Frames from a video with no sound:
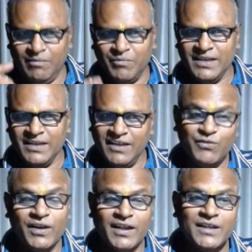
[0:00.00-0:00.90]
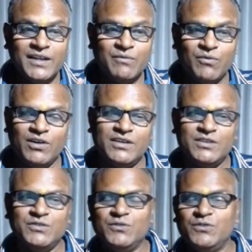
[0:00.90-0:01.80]
if you really
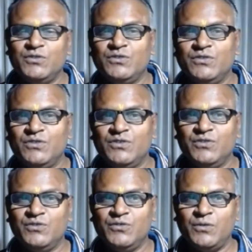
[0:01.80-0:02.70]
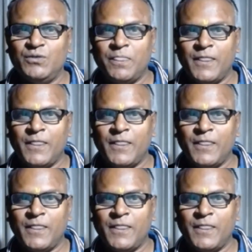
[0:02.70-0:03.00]
want to